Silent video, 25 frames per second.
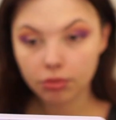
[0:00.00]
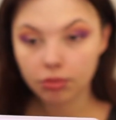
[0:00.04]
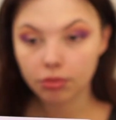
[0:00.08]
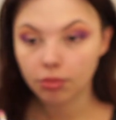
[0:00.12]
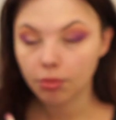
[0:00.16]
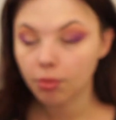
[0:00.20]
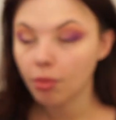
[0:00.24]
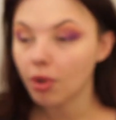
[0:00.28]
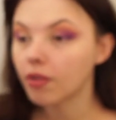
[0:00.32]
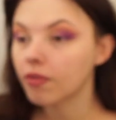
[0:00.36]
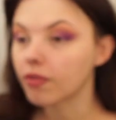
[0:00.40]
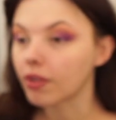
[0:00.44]

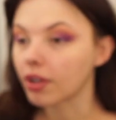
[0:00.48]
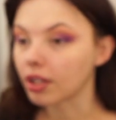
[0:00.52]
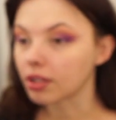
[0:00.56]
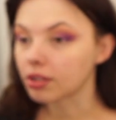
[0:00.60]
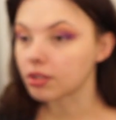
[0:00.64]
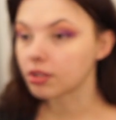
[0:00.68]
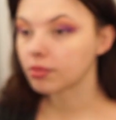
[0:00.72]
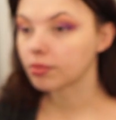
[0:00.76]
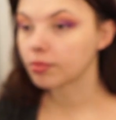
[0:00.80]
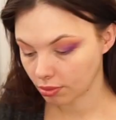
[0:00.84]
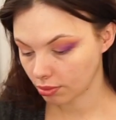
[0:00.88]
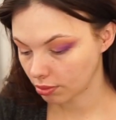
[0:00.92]
Perfect.
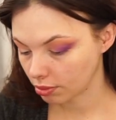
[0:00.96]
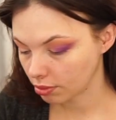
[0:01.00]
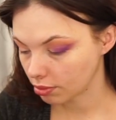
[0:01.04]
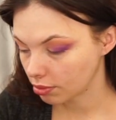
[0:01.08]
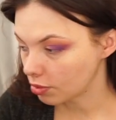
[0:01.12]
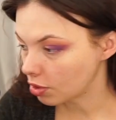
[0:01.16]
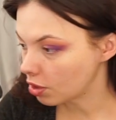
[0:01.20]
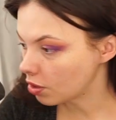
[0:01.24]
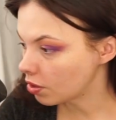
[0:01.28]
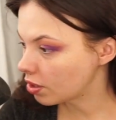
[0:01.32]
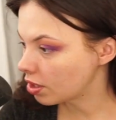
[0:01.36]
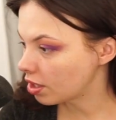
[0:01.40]

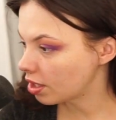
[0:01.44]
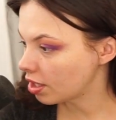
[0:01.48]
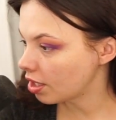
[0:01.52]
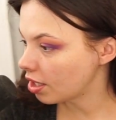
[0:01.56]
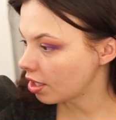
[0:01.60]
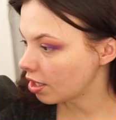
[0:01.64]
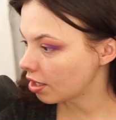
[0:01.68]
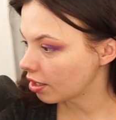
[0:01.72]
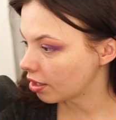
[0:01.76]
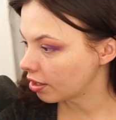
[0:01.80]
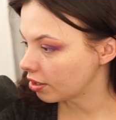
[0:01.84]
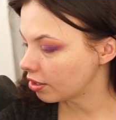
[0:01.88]
Do you
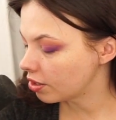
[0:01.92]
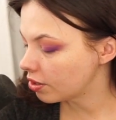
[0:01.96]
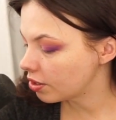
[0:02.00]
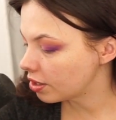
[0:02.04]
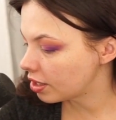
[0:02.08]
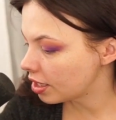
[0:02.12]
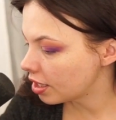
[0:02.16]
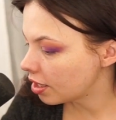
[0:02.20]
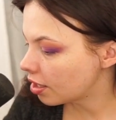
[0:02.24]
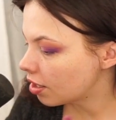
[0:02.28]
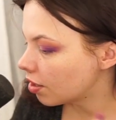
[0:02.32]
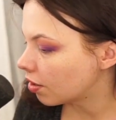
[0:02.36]

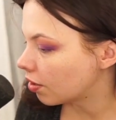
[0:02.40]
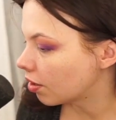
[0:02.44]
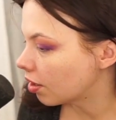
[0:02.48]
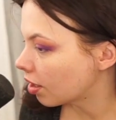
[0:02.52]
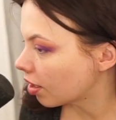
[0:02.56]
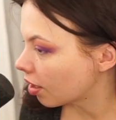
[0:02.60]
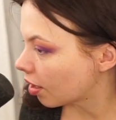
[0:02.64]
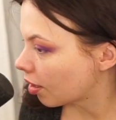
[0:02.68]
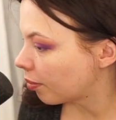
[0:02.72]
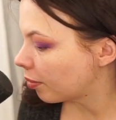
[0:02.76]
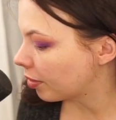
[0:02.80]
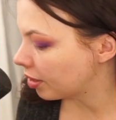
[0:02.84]
see the
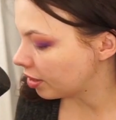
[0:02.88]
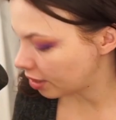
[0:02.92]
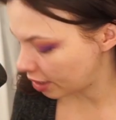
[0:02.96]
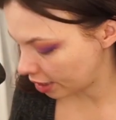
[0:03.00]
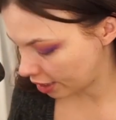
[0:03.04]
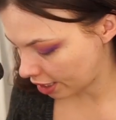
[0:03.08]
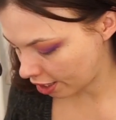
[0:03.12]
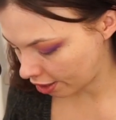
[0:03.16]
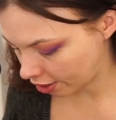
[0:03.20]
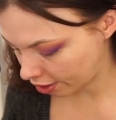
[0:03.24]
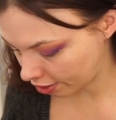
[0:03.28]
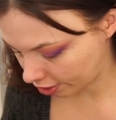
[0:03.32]
look coming
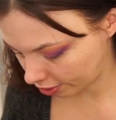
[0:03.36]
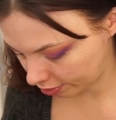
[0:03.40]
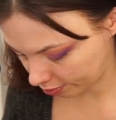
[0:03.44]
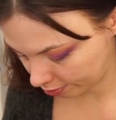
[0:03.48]
together?